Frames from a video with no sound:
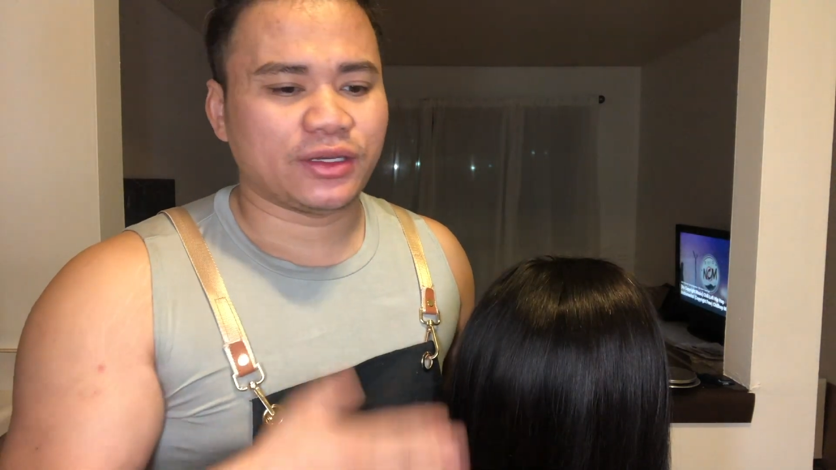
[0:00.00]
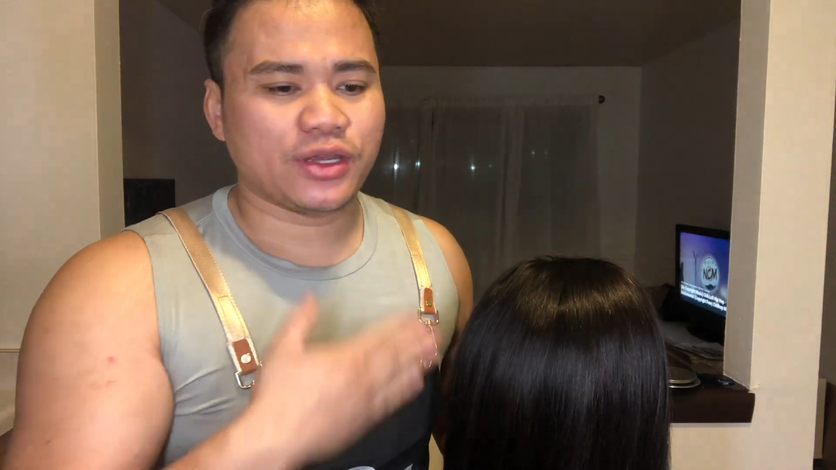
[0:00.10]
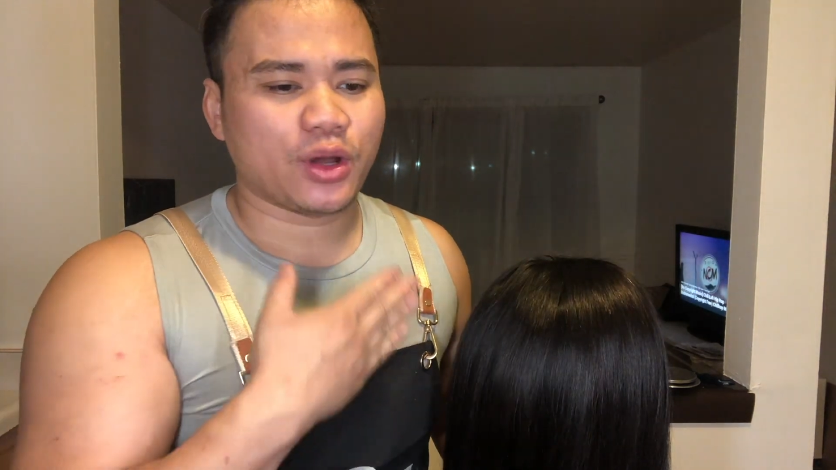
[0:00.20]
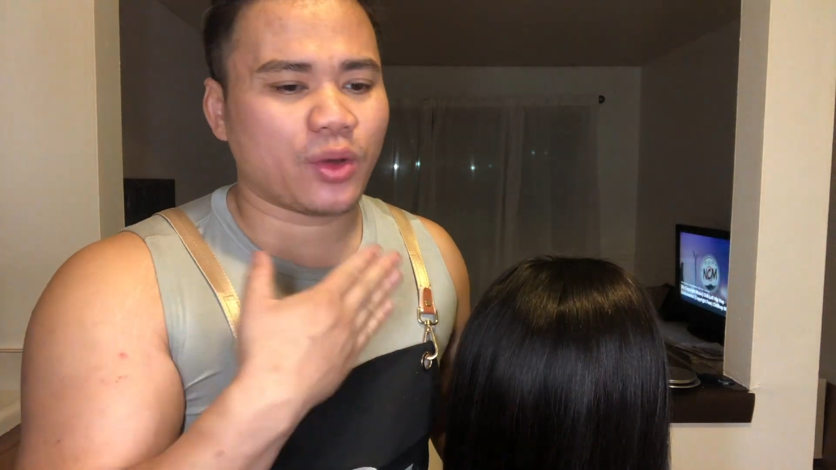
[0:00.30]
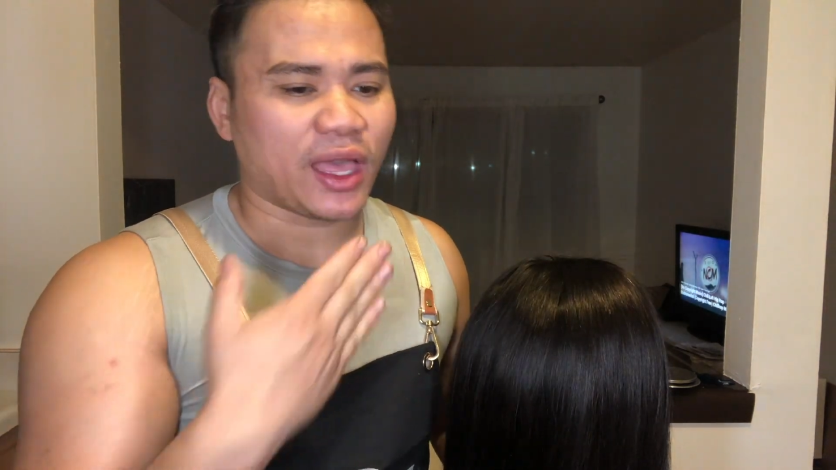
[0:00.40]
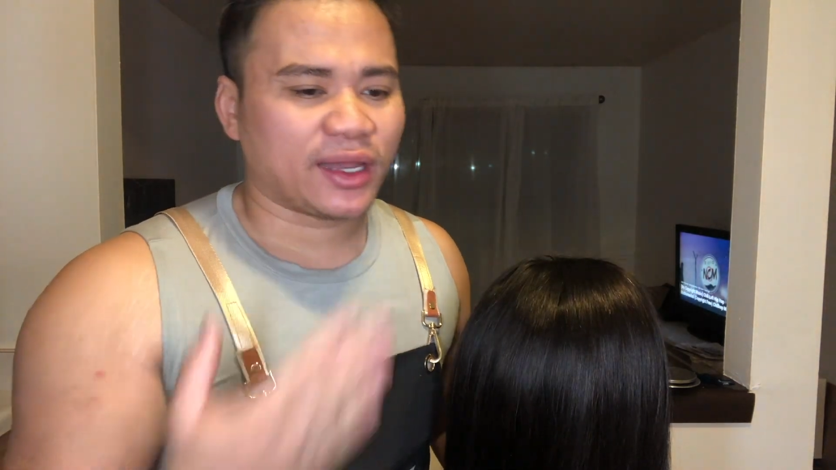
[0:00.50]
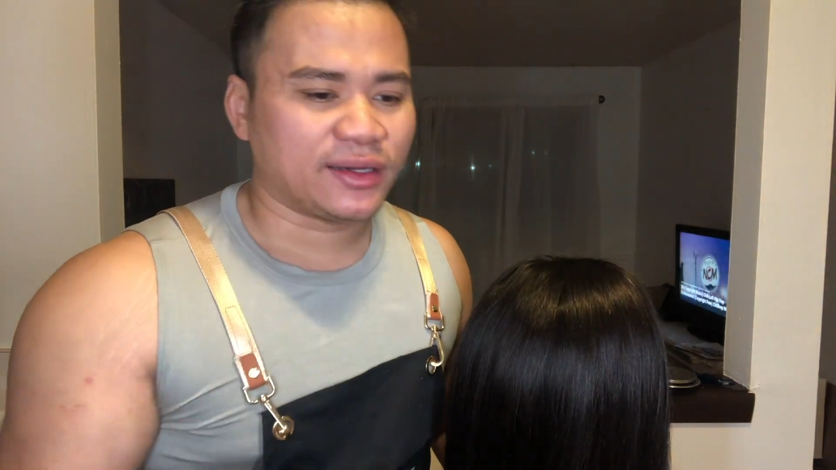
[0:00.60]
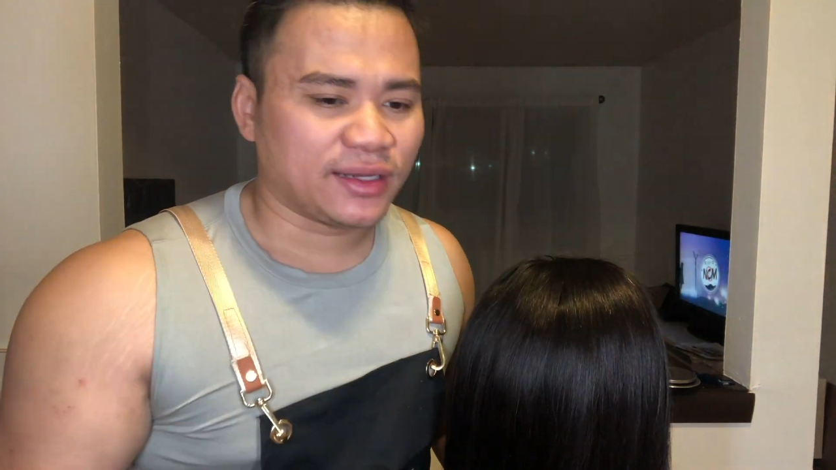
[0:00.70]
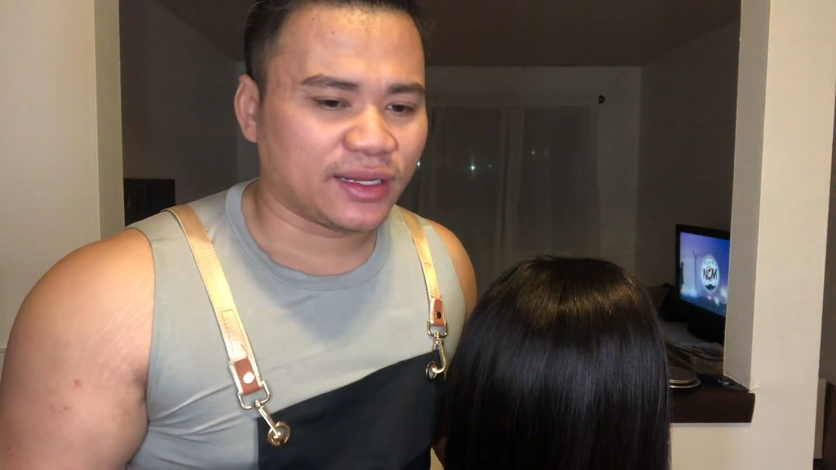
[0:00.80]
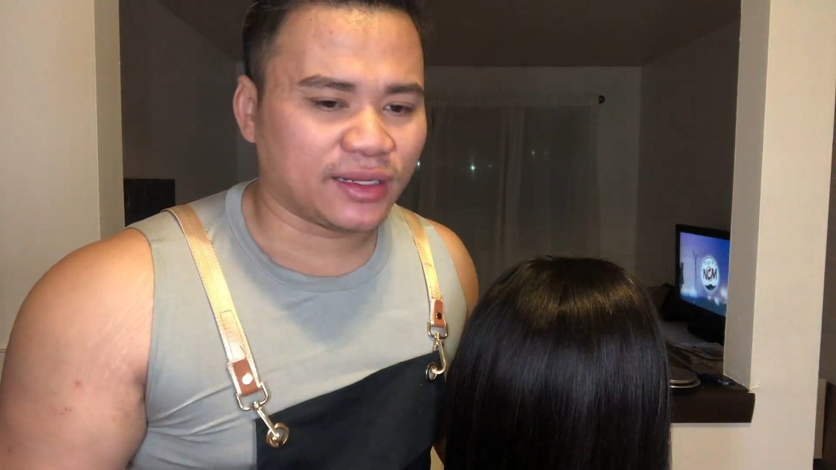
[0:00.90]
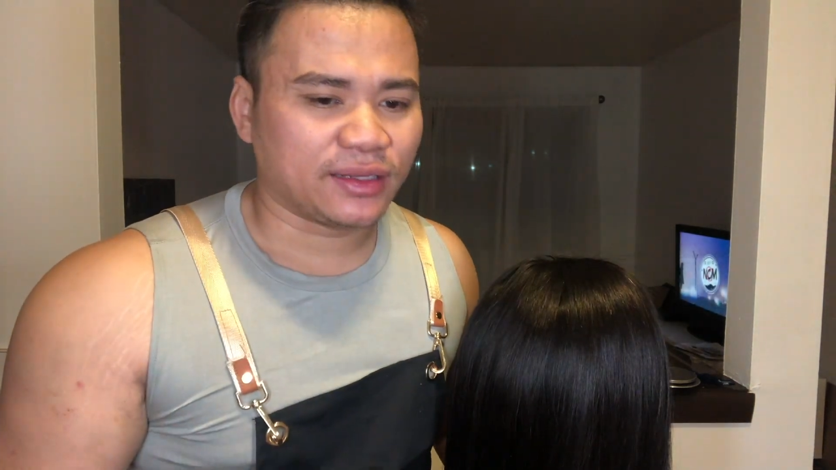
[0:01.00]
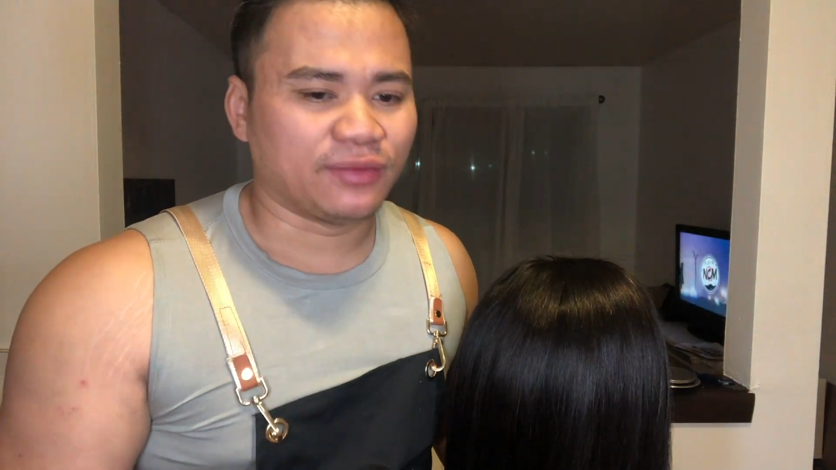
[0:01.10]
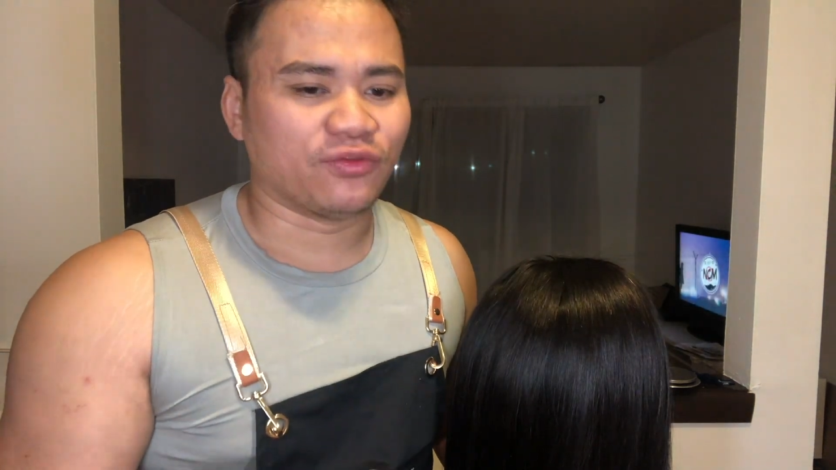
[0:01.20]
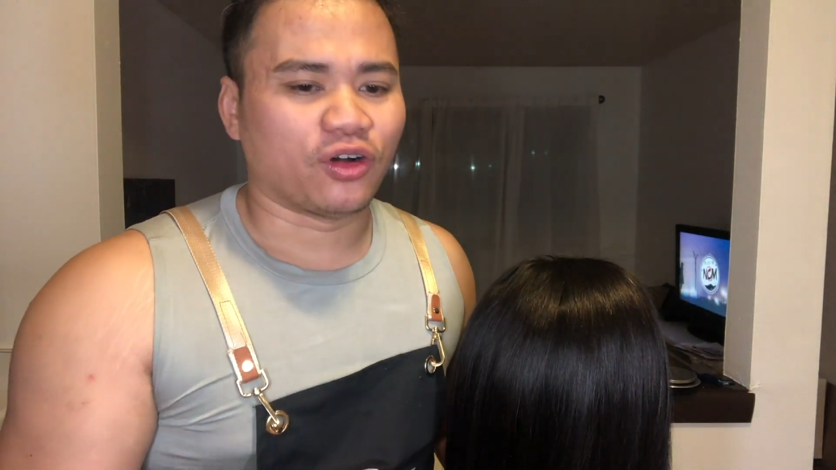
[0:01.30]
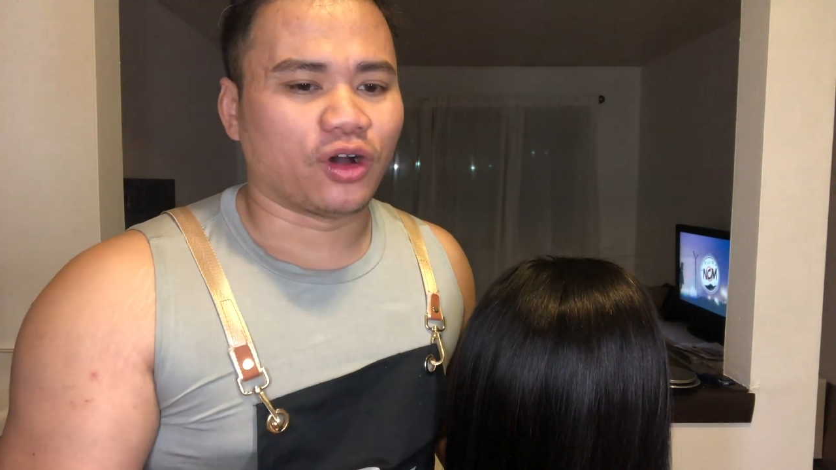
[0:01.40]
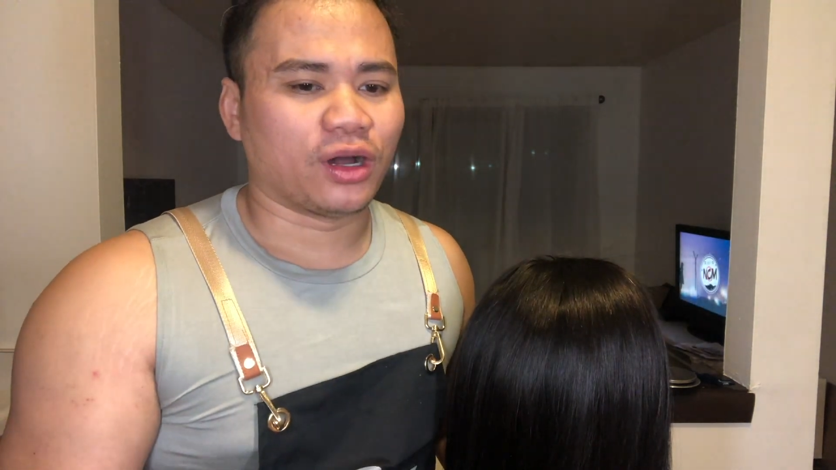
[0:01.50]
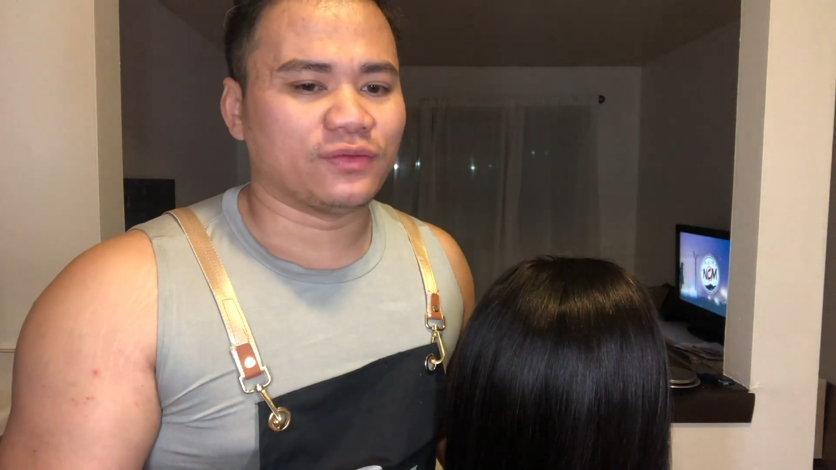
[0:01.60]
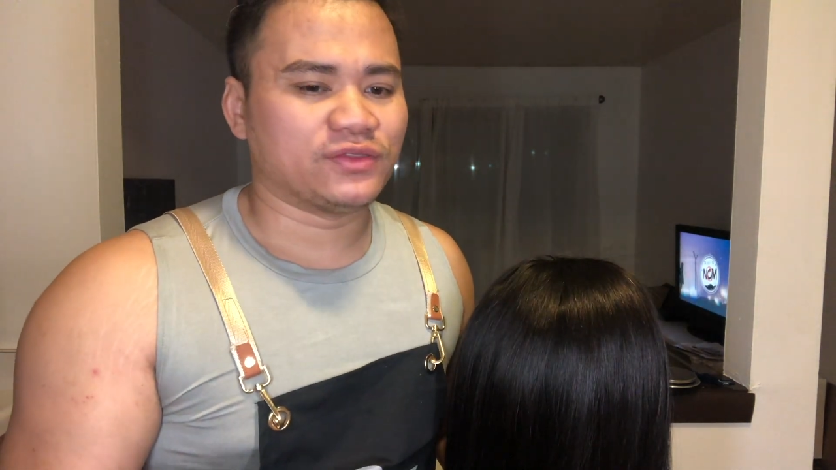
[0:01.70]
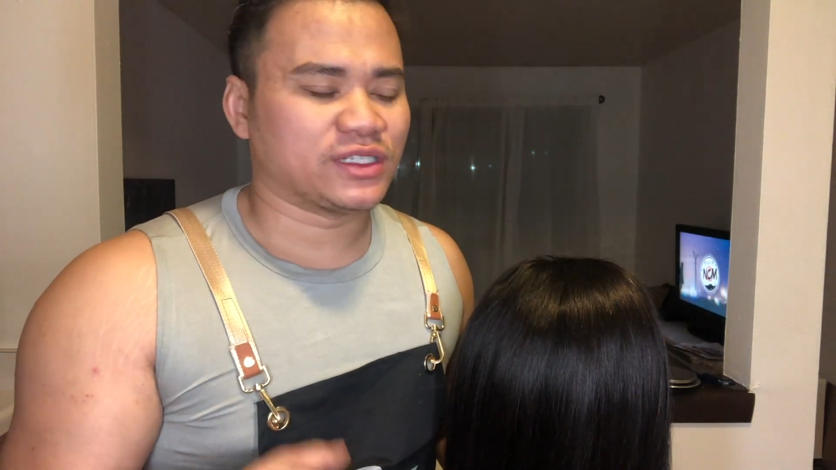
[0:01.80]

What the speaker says: no editing involved,